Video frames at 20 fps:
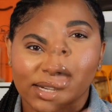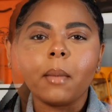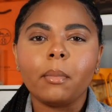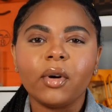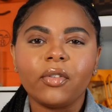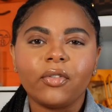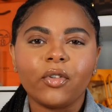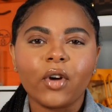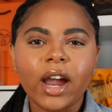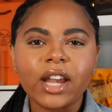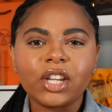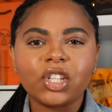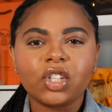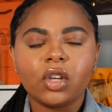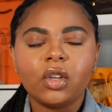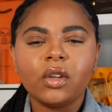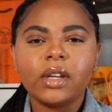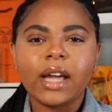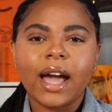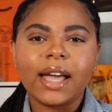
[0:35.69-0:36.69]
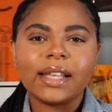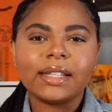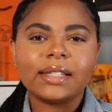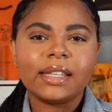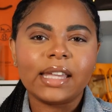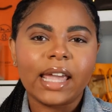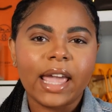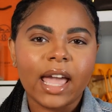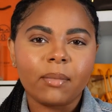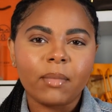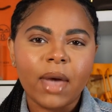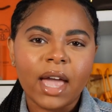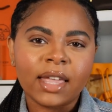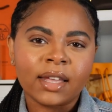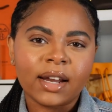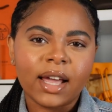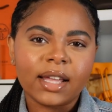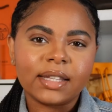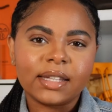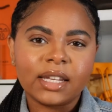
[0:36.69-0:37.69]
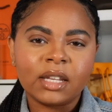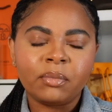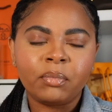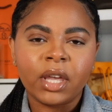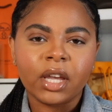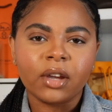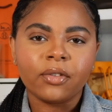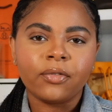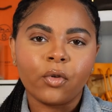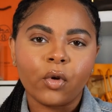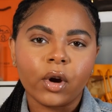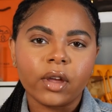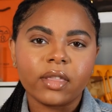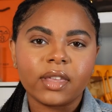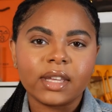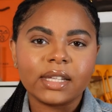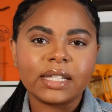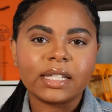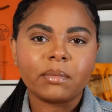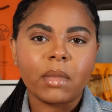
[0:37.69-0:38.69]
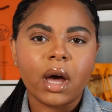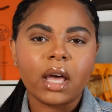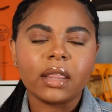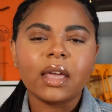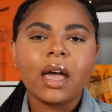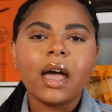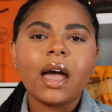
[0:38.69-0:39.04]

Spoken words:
Before I show you guys the handbag that I did pick for this month,